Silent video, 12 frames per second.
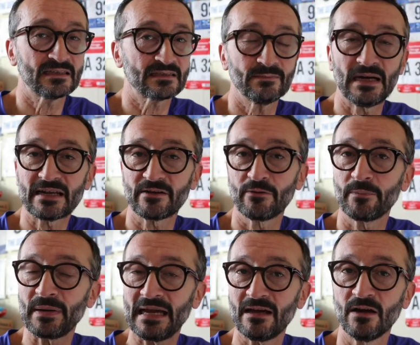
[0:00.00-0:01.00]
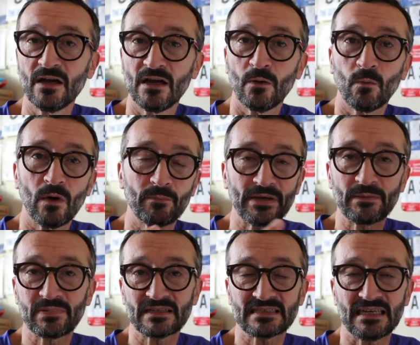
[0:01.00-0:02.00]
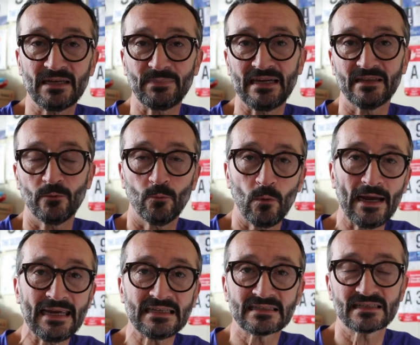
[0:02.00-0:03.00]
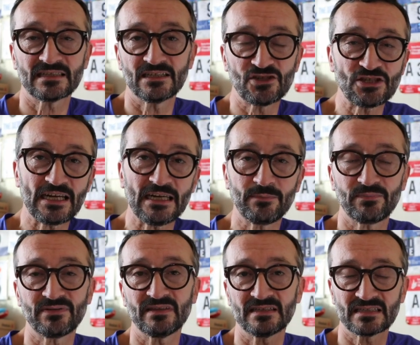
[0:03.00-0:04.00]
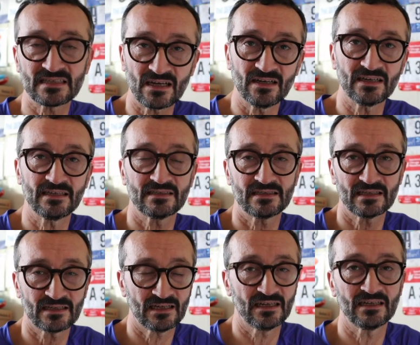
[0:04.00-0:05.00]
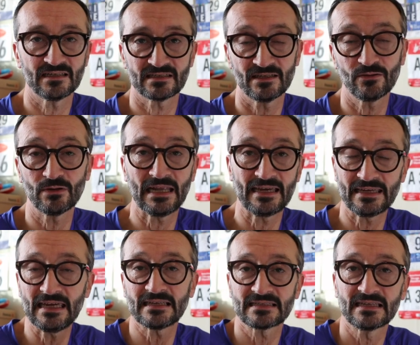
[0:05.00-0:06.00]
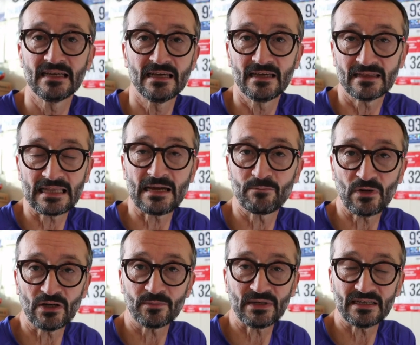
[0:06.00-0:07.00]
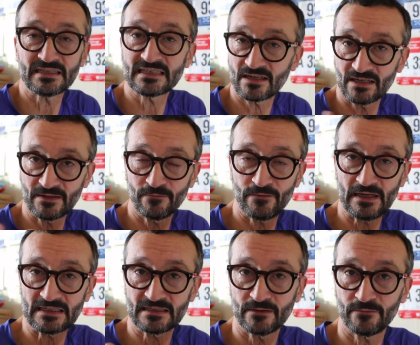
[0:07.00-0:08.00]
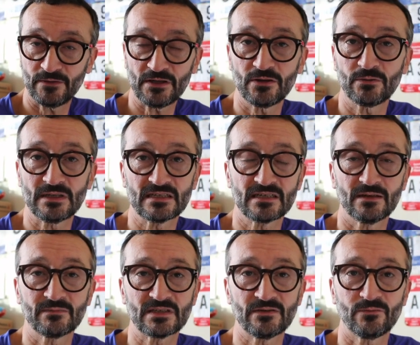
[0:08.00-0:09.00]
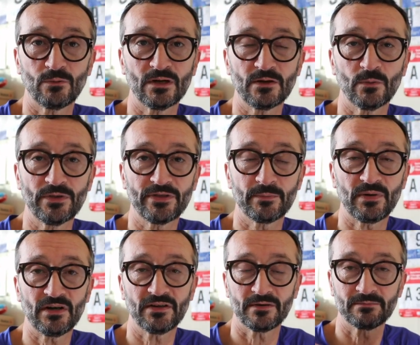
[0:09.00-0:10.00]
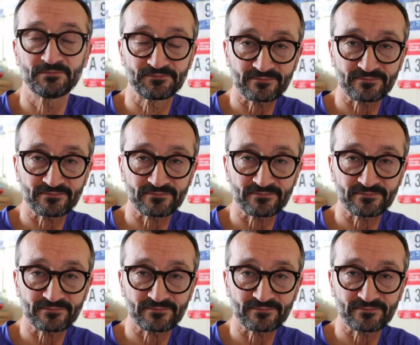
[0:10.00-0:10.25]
doesn't matter about what people say about the weight, the shape, the size, the colours and all that. Yes, that might be a deciding factor for you in terms of why you want to buy them.